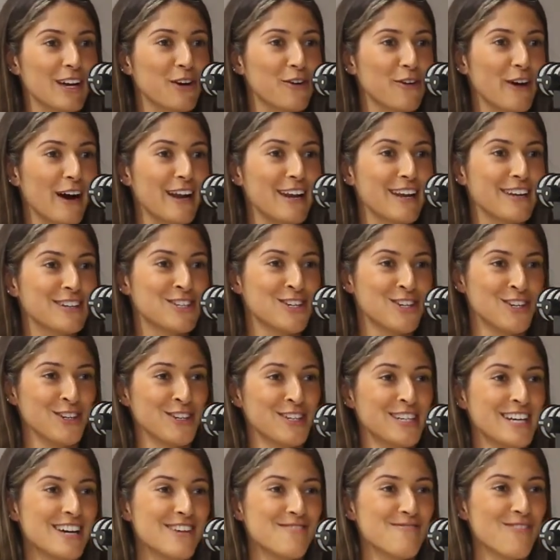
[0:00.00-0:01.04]

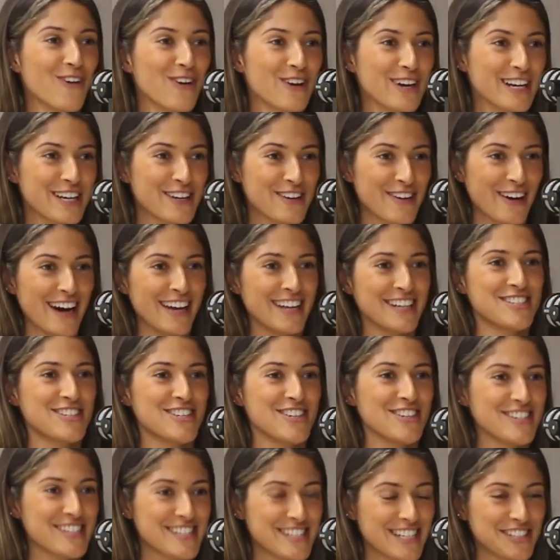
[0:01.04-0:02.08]
a morning
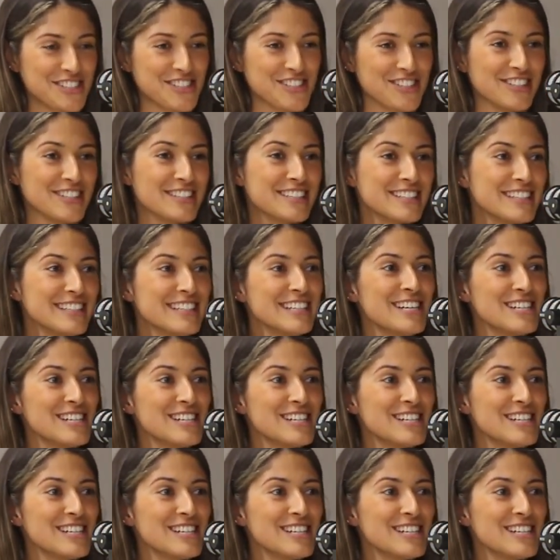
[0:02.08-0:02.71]
gratitude session